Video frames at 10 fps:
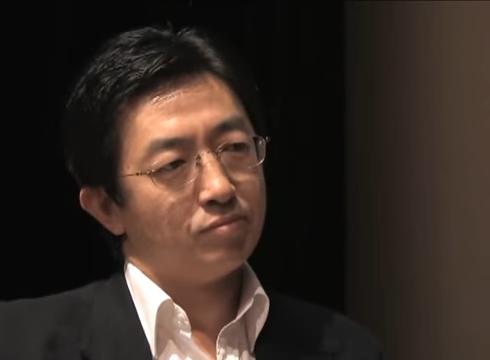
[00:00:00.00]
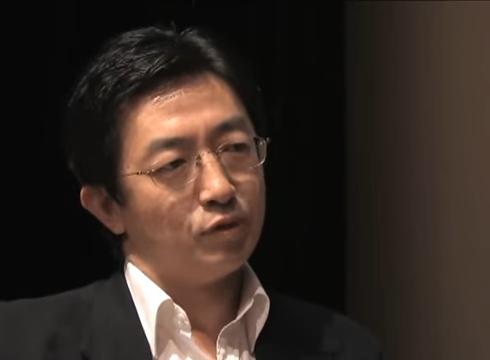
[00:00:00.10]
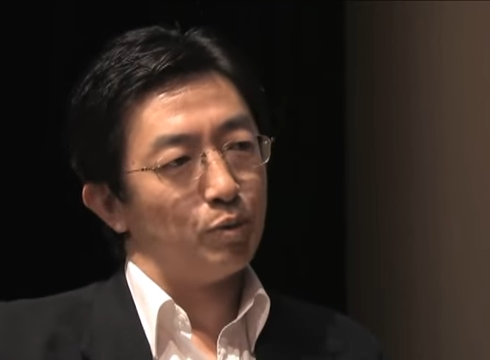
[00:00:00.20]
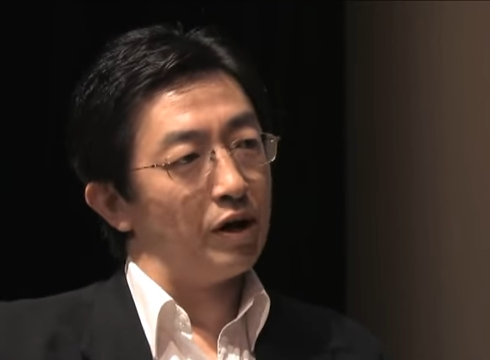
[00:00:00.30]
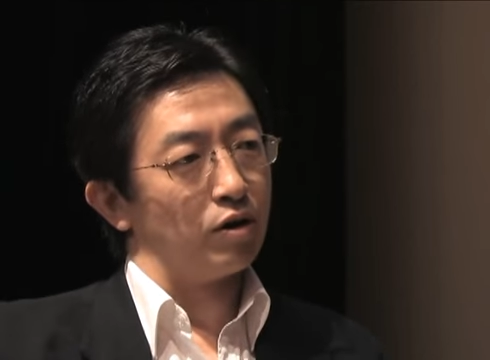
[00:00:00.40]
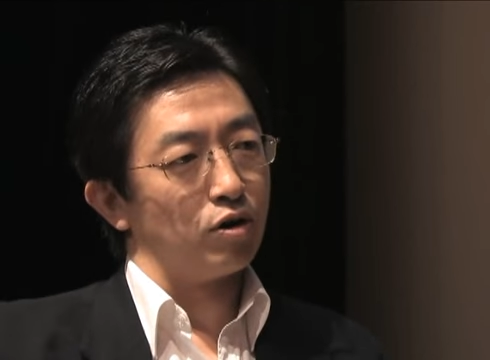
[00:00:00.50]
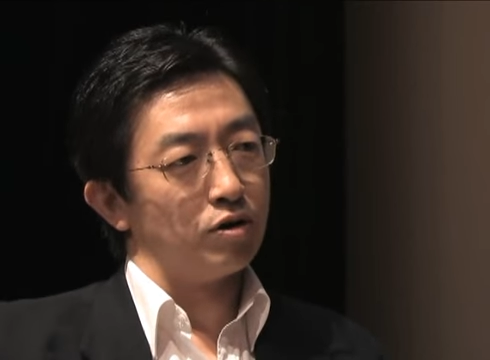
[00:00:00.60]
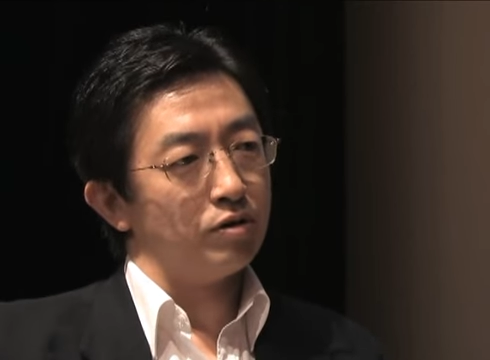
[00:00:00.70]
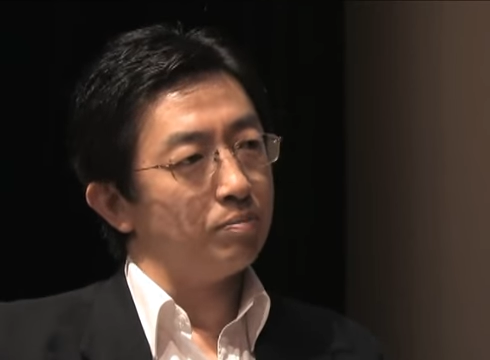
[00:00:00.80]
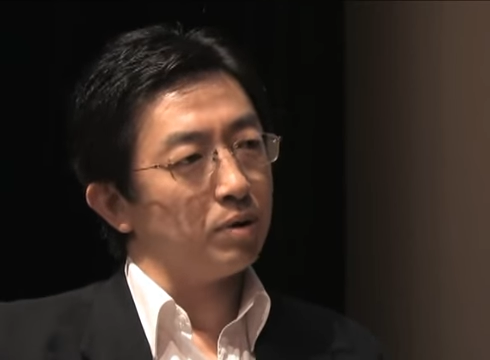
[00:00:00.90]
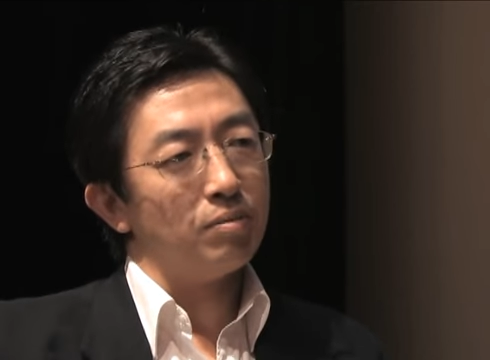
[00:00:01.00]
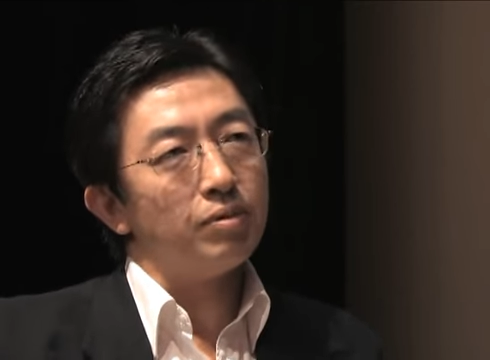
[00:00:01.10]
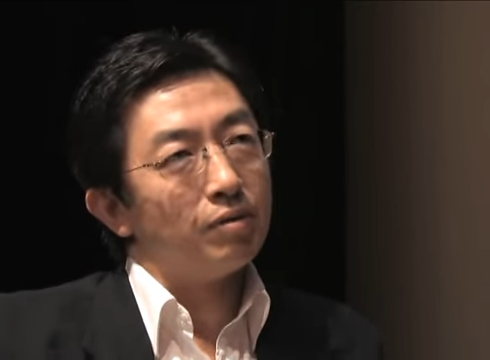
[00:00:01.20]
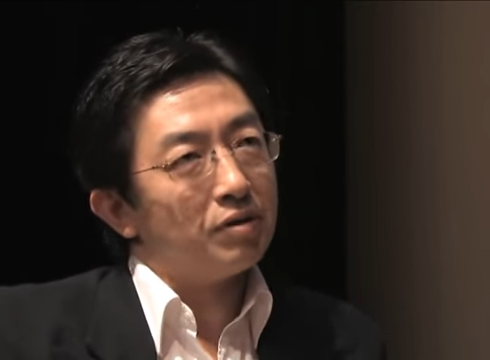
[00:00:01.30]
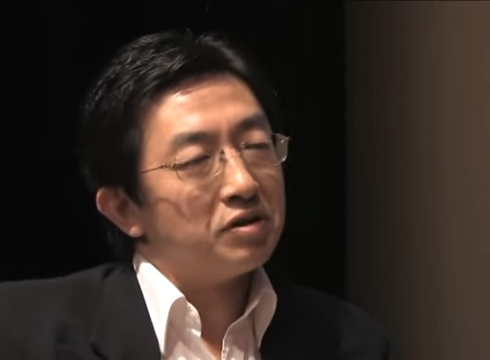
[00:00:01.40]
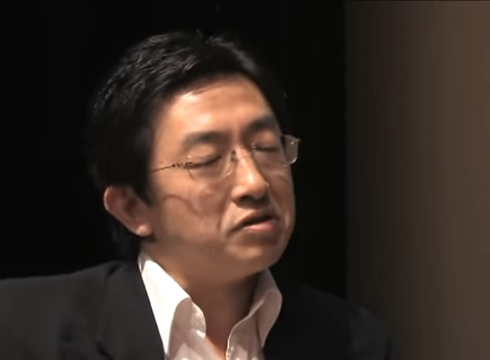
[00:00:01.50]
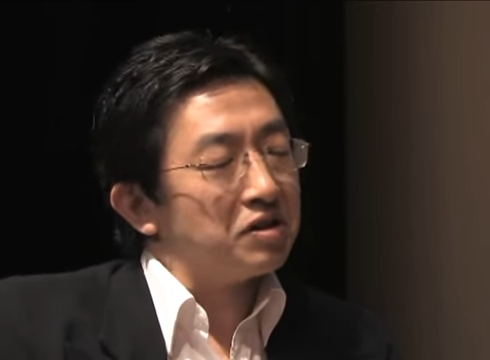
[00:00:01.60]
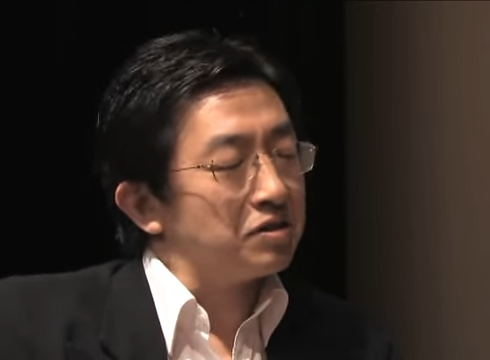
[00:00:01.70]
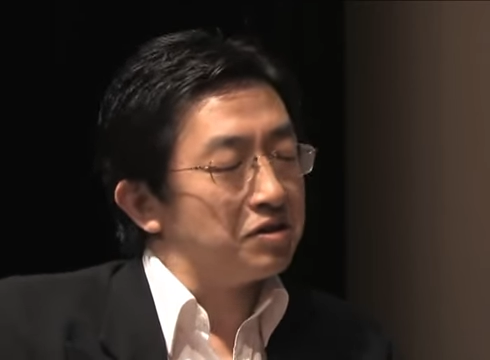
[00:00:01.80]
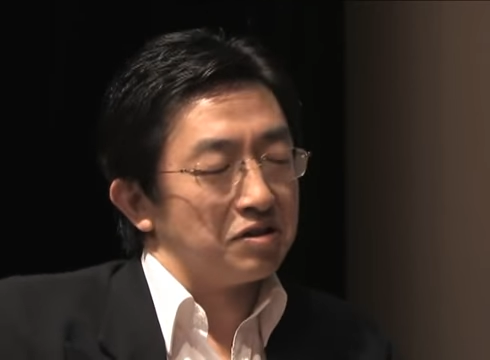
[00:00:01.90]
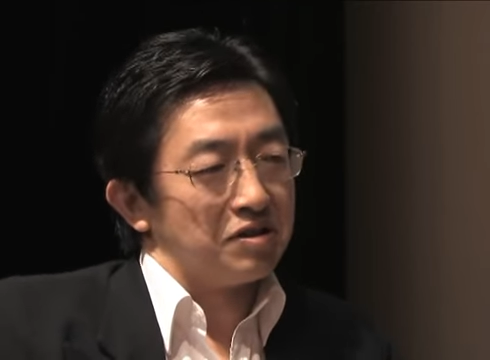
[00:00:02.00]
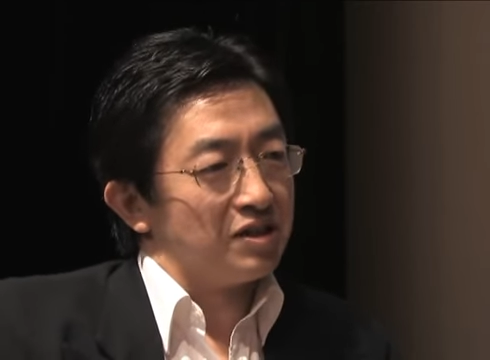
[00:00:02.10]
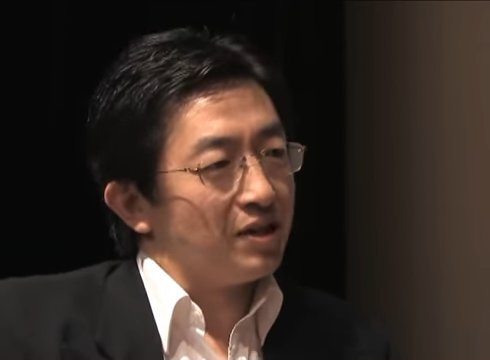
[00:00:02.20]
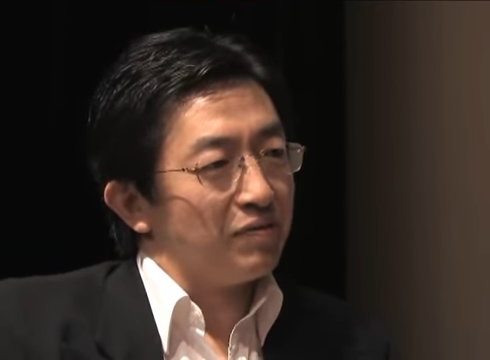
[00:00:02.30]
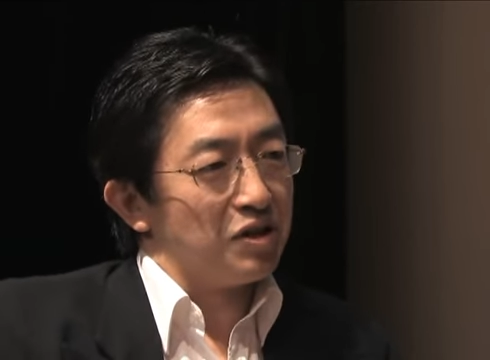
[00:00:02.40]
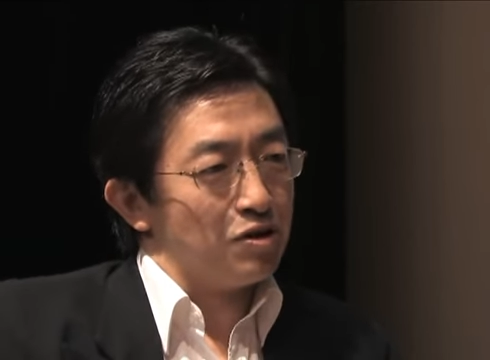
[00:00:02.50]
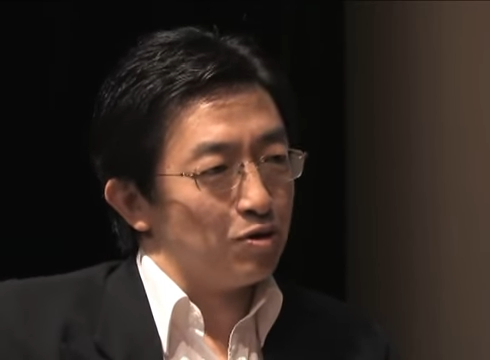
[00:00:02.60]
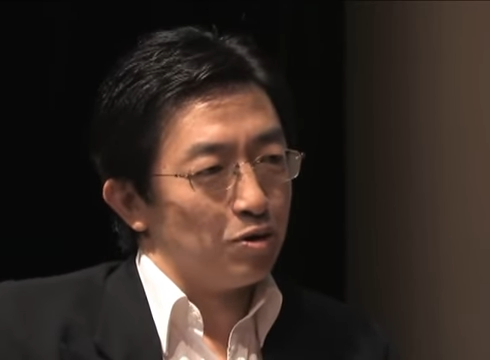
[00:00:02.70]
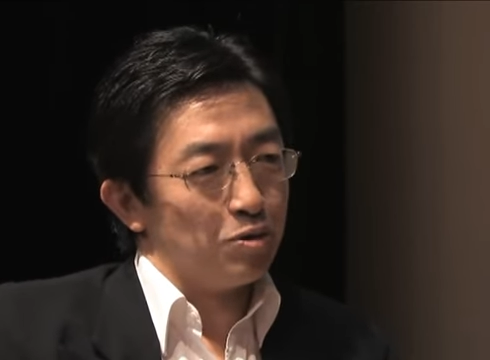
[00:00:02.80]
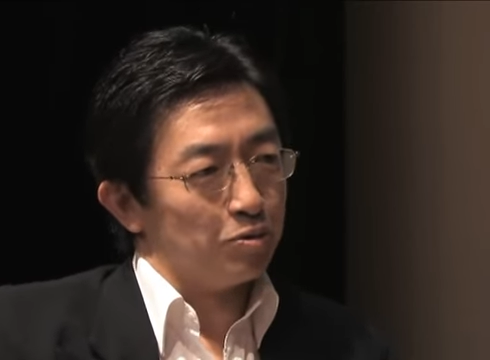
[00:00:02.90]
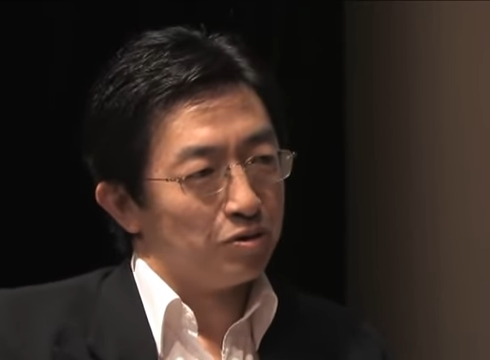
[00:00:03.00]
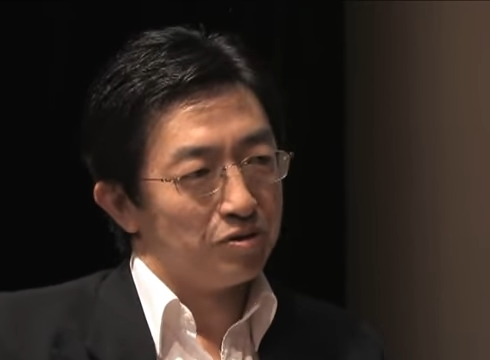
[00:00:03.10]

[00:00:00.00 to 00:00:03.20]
the Red Guard, probably only six, 16, 17 year old